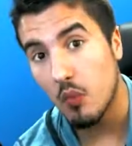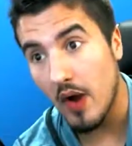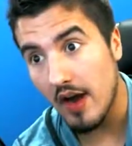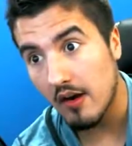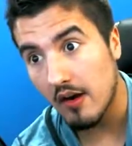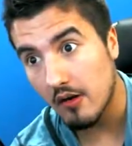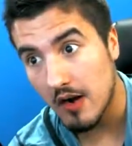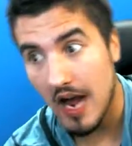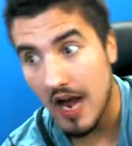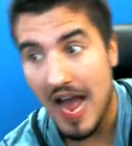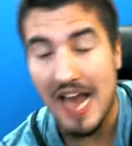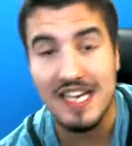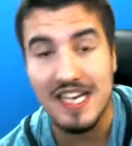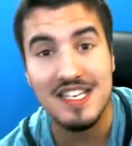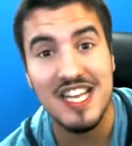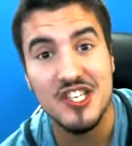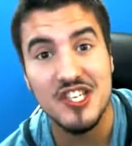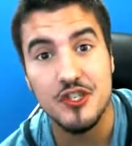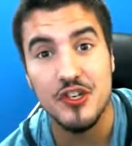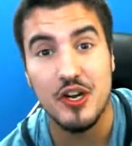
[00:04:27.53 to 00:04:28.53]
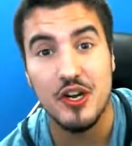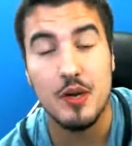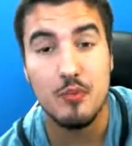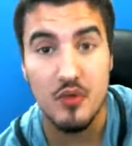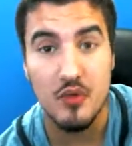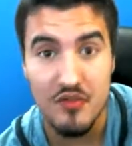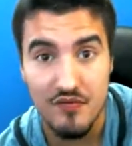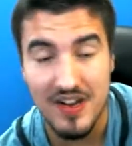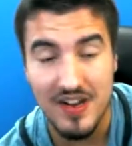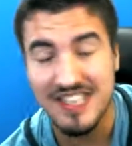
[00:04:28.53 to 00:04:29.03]
to wear, added legendary
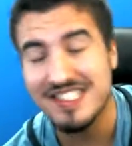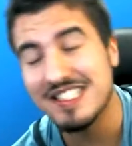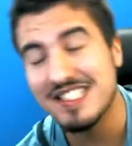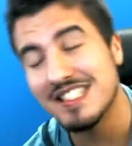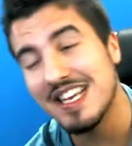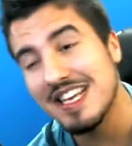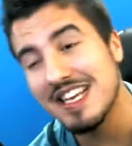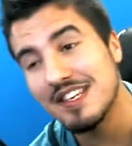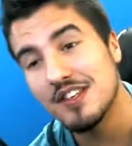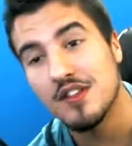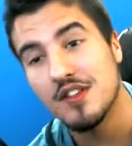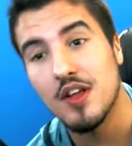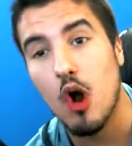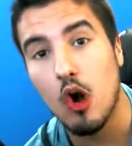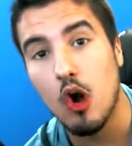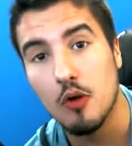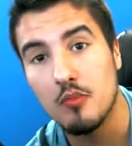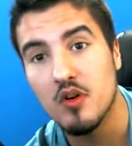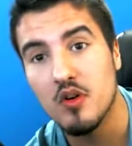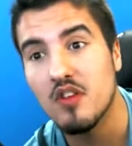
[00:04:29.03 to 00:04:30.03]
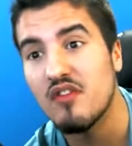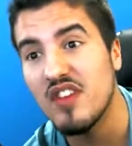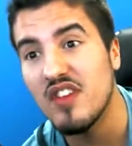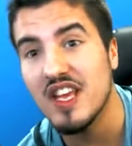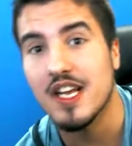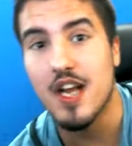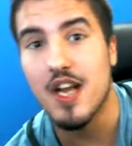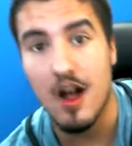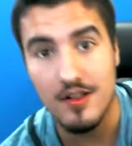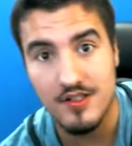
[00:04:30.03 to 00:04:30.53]
prefixes into the armor
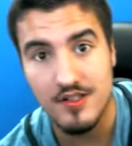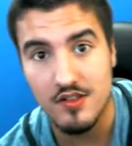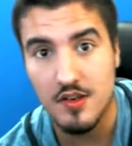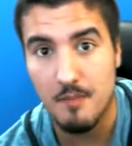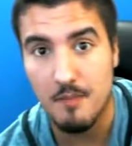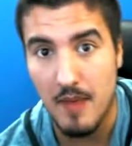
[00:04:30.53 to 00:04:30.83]
via console